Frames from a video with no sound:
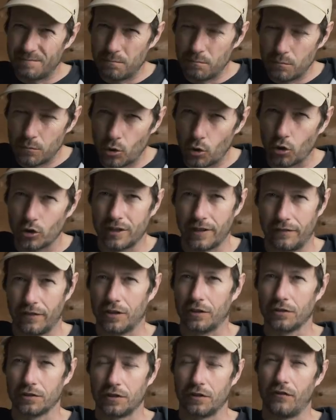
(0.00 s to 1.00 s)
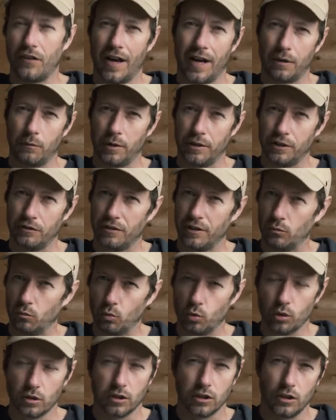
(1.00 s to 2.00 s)
more difficult to find when you're
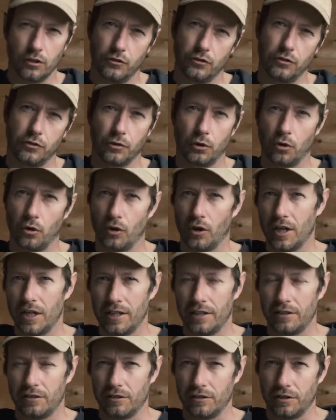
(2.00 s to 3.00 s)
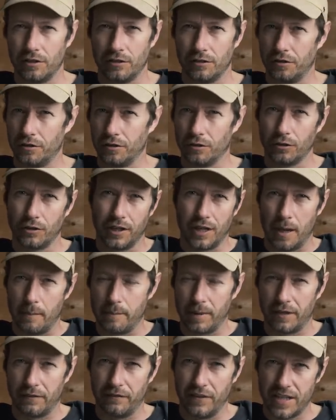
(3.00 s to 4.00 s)
in woodland, or you're looking at
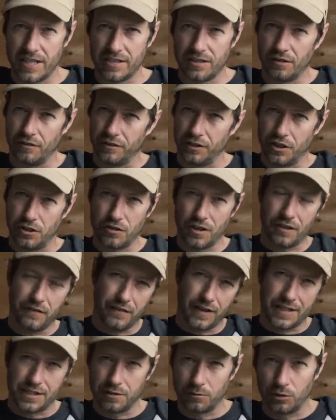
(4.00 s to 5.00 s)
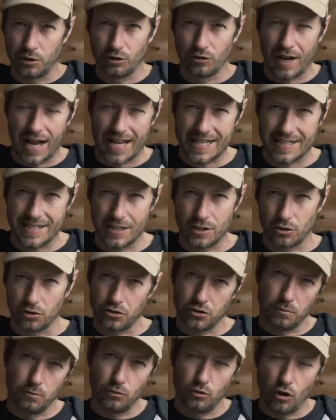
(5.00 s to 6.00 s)
a big vista and you're trying to find some grasses or
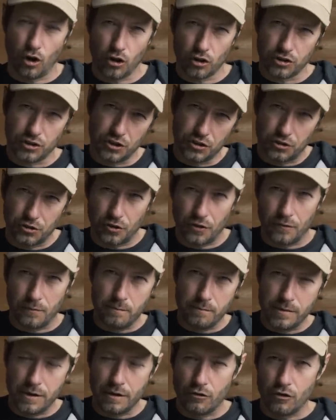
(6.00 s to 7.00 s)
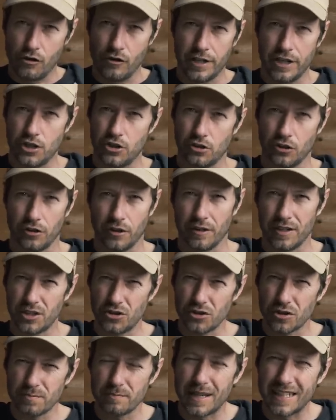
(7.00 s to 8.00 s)
some rocks that sort of mirror each other. It
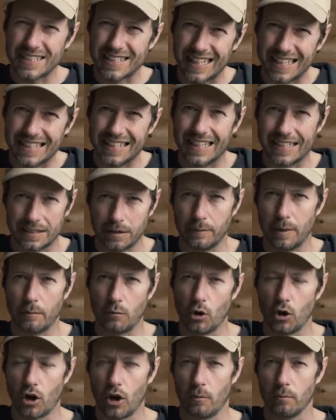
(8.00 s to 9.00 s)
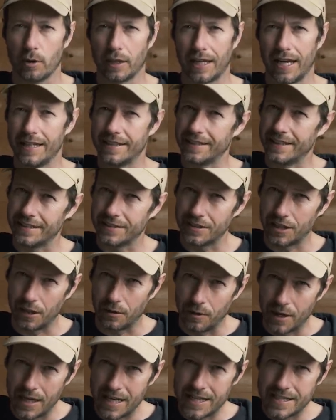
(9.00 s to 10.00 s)
just makes it a little bit more complicated.
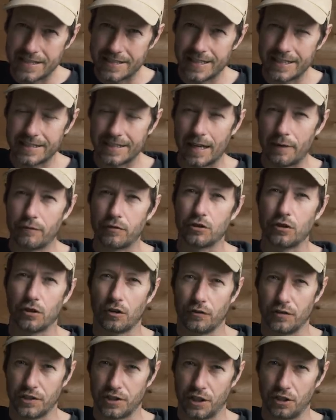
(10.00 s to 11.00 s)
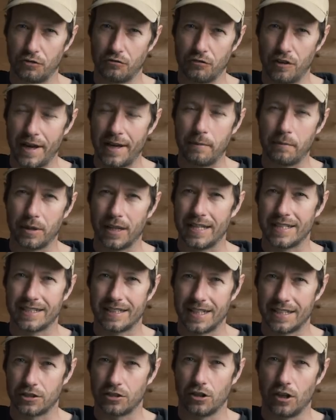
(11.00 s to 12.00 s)
So seascape photography is a great place
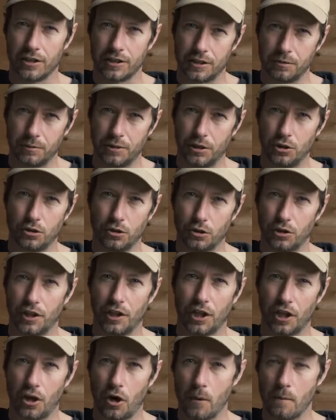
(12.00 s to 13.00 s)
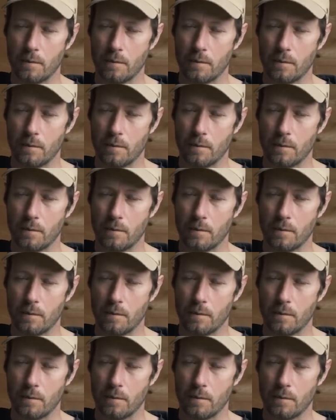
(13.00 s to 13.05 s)
to get started when you're looking at